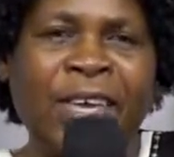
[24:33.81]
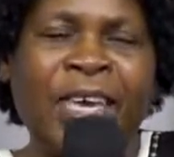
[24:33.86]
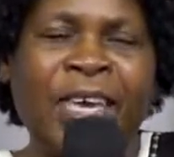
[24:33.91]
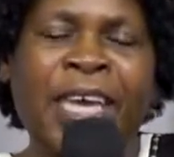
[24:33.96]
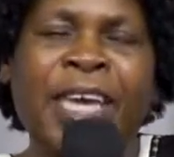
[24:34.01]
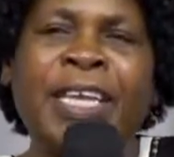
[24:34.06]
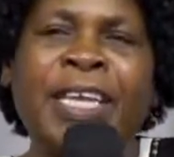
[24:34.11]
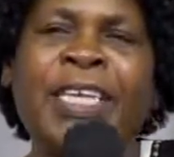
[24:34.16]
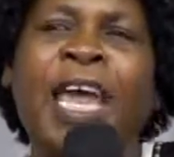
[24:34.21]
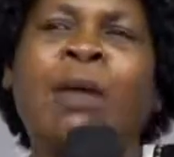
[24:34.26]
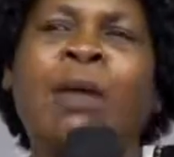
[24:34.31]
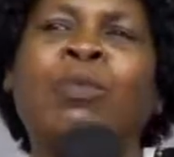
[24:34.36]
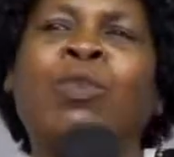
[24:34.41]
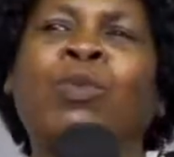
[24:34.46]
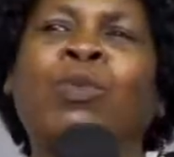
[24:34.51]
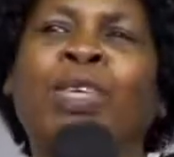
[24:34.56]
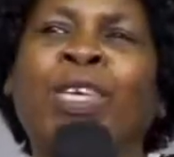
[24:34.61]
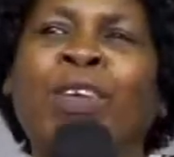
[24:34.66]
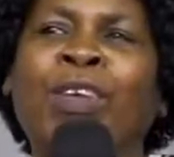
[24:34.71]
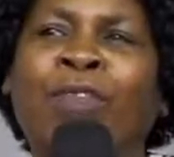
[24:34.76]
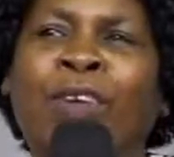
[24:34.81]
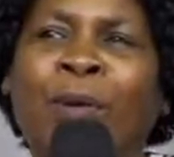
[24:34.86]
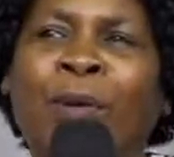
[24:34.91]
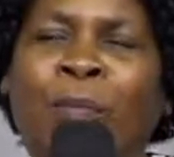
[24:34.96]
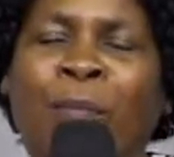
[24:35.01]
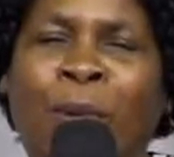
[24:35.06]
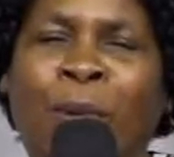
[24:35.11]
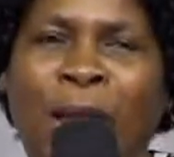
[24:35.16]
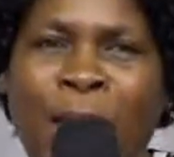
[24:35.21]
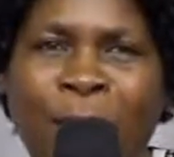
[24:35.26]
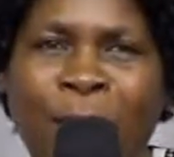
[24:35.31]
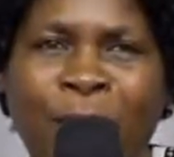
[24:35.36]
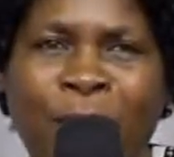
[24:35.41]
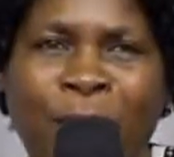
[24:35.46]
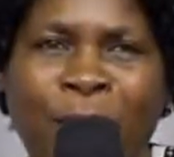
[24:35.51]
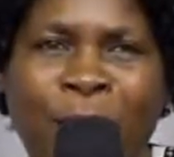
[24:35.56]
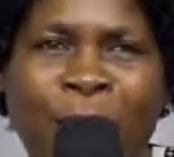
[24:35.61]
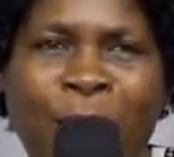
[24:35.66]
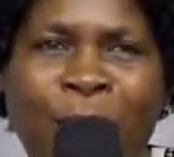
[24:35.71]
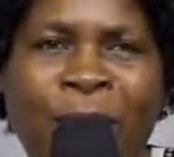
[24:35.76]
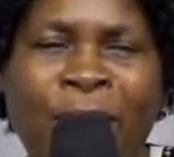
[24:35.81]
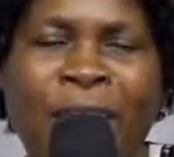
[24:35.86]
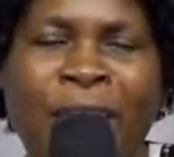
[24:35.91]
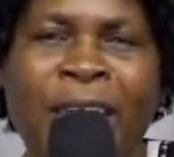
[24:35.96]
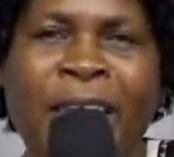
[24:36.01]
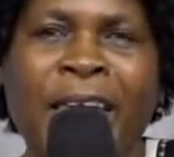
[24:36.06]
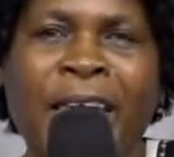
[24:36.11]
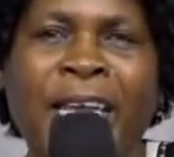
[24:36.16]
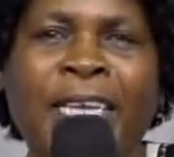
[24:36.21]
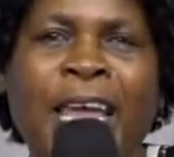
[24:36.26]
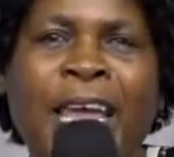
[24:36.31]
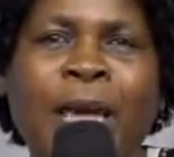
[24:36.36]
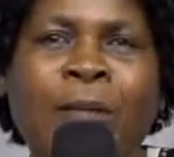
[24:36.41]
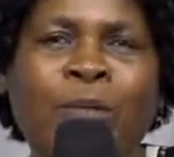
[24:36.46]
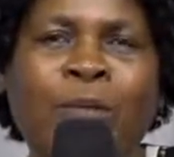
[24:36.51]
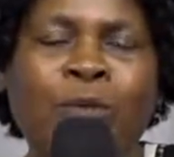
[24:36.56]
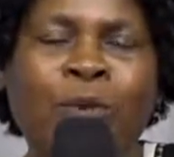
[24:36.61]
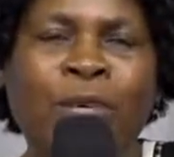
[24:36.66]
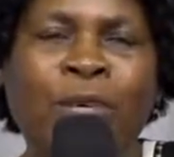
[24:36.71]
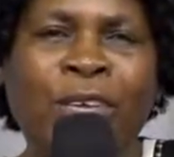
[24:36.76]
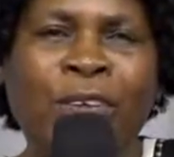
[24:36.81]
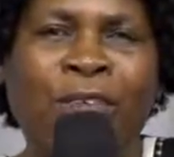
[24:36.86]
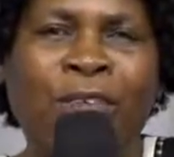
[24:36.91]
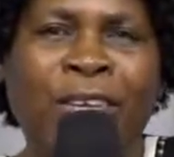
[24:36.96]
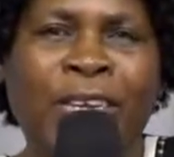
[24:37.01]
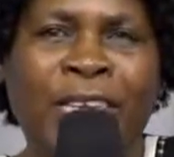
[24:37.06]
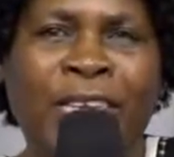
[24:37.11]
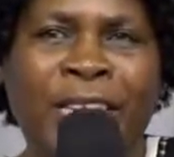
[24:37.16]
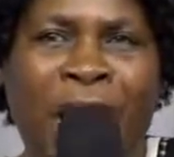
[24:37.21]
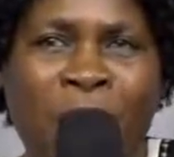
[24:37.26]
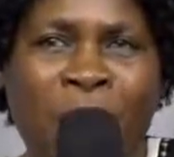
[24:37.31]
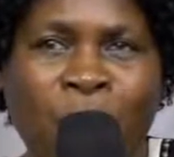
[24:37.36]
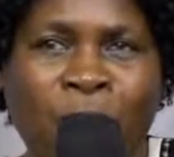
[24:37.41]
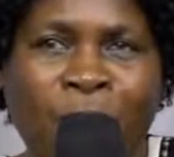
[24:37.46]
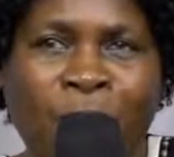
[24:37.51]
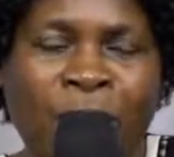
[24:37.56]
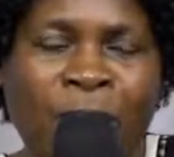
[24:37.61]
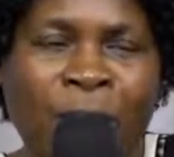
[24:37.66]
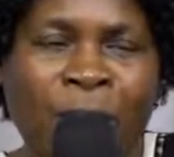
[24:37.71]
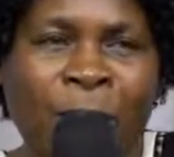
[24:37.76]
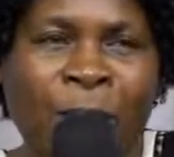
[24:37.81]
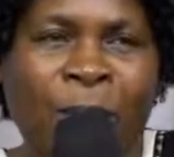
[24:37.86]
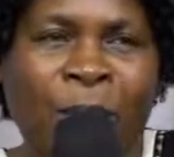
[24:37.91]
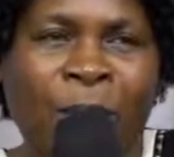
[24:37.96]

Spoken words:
At times, we even blame them. At times, we even doubt them.